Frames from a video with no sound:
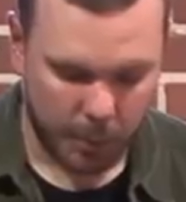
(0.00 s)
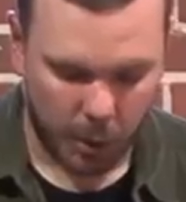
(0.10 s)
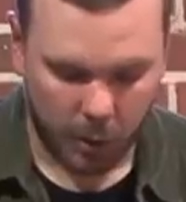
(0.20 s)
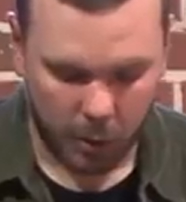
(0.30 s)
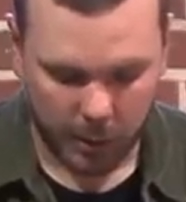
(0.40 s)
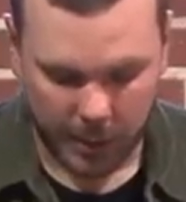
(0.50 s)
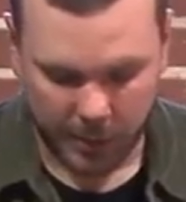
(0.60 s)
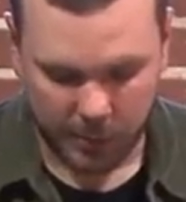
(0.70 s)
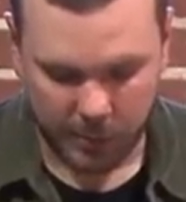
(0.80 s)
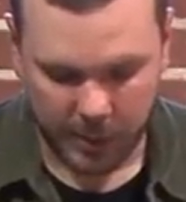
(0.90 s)
the ball
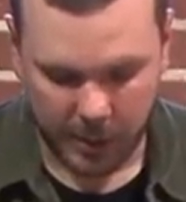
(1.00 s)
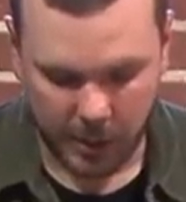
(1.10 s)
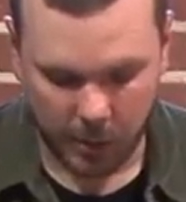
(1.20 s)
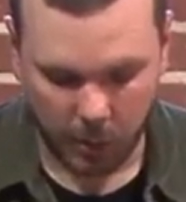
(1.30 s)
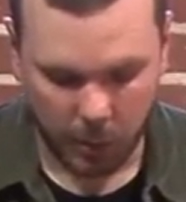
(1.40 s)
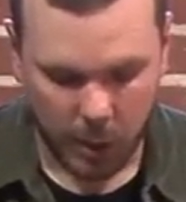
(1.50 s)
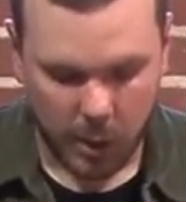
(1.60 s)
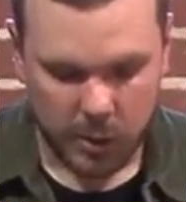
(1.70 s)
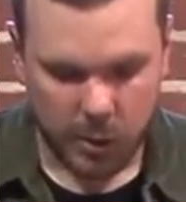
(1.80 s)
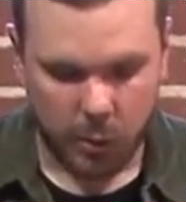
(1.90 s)
and through the heel,
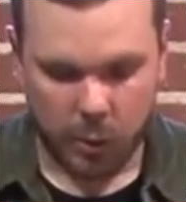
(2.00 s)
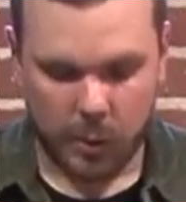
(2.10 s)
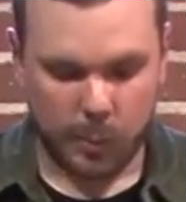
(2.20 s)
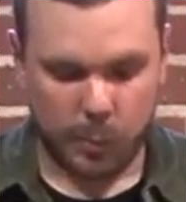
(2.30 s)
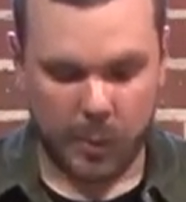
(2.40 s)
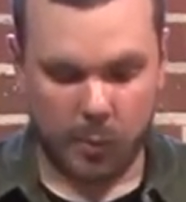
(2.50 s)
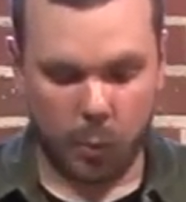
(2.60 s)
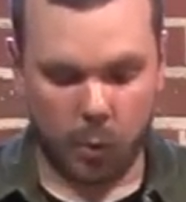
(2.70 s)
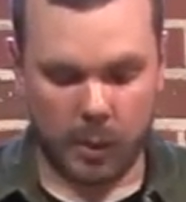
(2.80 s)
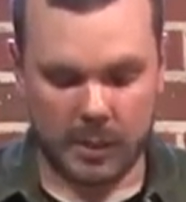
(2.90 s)
so it could be
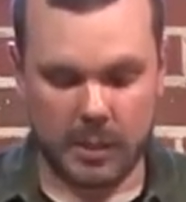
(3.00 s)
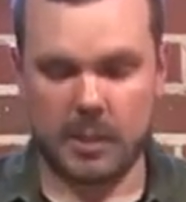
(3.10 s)
worn as a